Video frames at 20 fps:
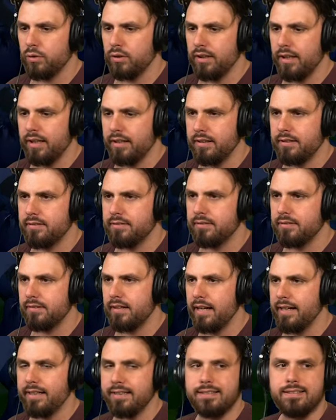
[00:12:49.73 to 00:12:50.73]
or like,
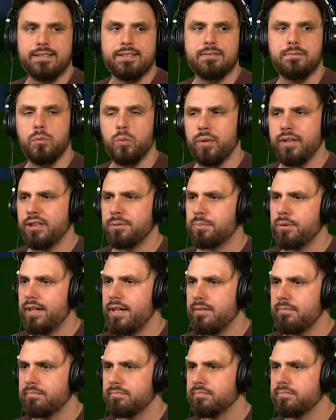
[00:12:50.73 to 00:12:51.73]
I guess, weed
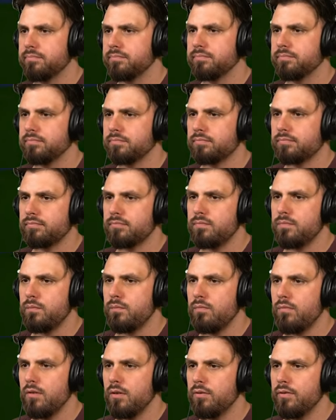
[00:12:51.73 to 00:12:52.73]
spray?
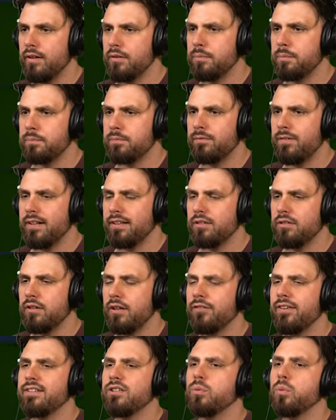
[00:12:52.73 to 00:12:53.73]
An
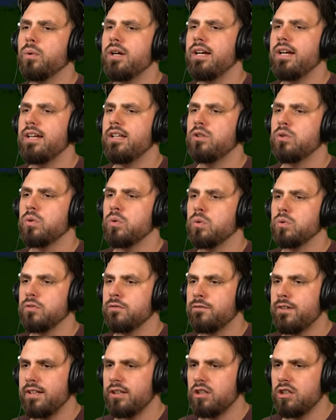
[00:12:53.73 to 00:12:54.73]
effective way to
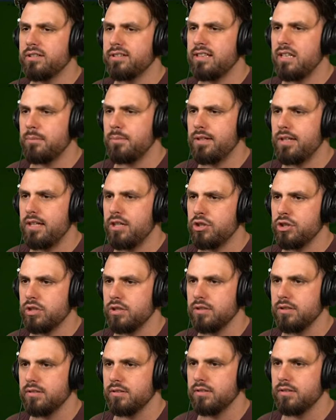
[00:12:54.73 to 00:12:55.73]
fight
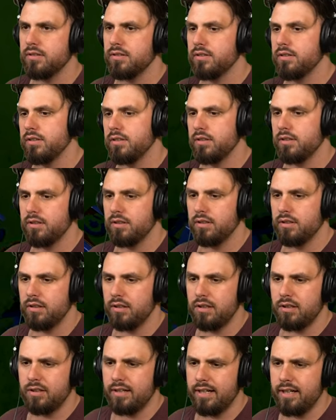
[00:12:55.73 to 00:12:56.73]
contamination.
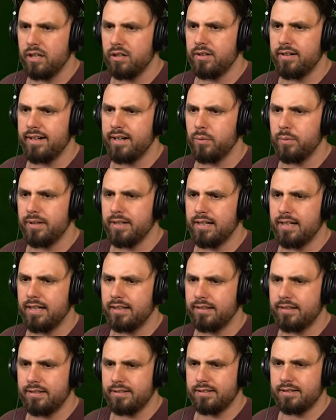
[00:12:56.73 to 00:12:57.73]
Alright, alright, we
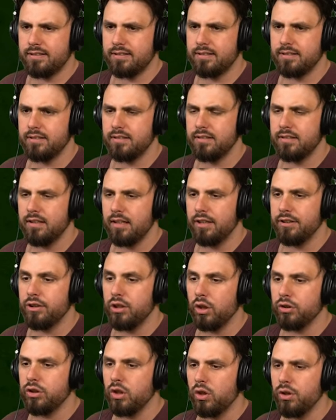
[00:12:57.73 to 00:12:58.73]
got this. Uh,
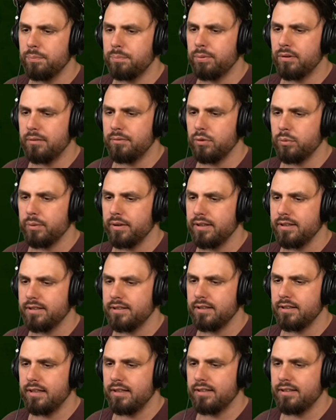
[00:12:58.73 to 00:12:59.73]
don't pull up the weeds.
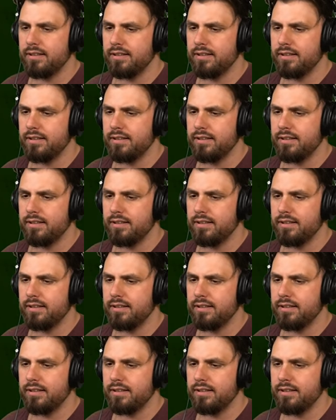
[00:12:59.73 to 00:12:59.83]
Get